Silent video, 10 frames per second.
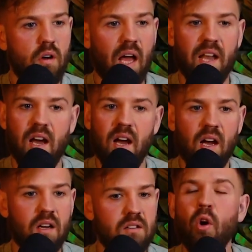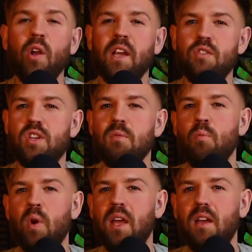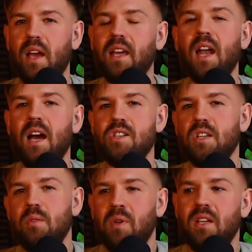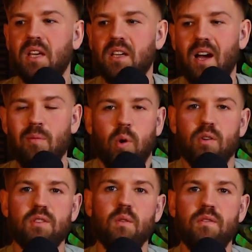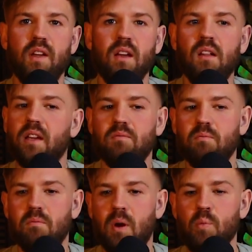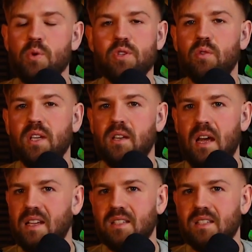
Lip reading: in a non-extreme way, it can actually be like a positive thing. Like emotional eating